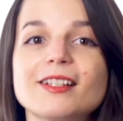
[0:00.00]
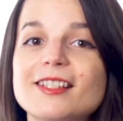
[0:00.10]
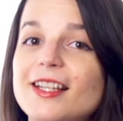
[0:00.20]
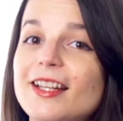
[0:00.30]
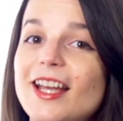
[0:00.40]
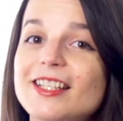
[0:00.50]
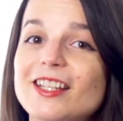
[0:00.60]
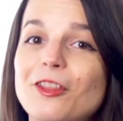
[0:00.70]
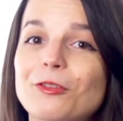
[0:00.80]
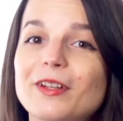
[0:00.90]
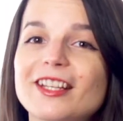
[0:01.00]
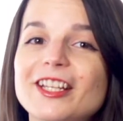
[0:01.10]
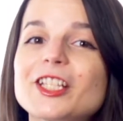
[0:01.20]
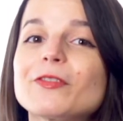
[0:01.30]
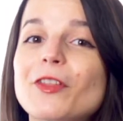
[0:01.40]
Study idea
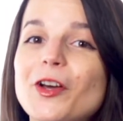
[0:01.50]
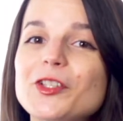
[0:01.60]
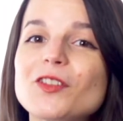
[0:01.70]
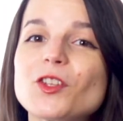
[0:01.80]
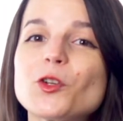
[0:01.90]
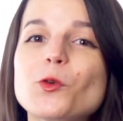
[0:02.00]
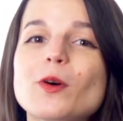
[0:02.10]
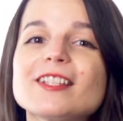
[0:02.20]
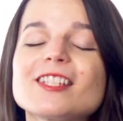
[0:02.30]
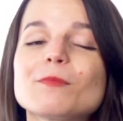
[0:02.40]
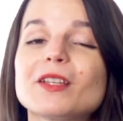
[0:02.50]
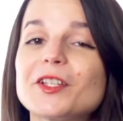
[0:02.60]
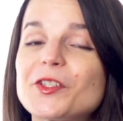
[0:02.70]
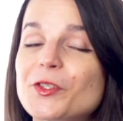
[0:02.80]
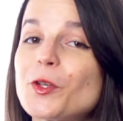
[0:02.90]
3 is for those of you who want something
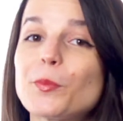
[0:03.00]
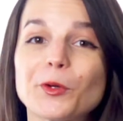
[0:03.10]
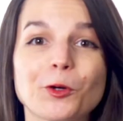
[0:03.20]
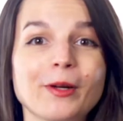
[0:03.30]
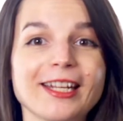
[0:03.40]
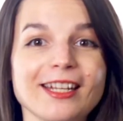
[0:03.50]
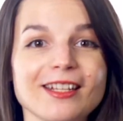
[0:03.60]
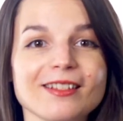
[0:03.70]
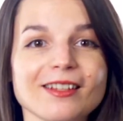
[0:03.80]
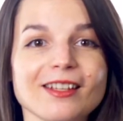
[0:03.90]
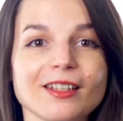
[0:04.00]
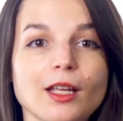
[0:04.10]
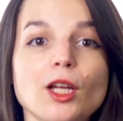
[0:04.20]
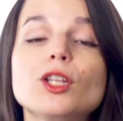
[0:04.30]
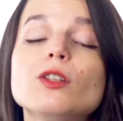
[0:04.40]
super quick and easy.
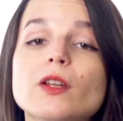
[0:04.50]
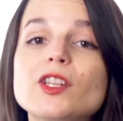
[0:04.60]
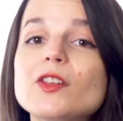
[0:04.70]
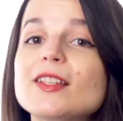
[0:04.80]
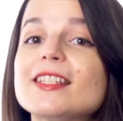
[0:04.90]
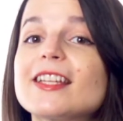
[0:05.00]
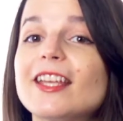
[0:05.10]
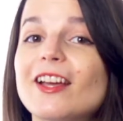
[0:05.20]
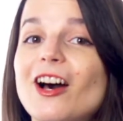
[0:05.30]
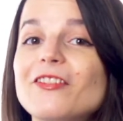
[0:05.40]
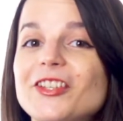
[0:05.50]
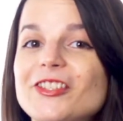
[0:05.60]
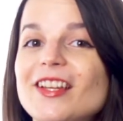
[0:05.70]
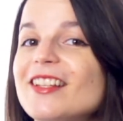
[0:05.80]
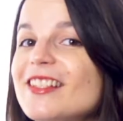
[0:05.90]
You can use it to kick off your
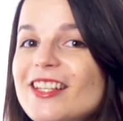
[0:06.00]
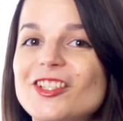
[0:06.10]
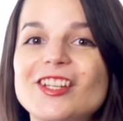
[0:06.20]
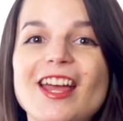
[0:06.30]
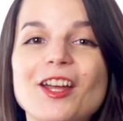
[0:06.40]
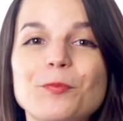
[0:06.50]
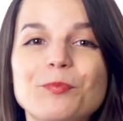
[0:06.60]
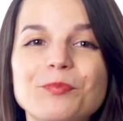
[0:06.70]
studies each day.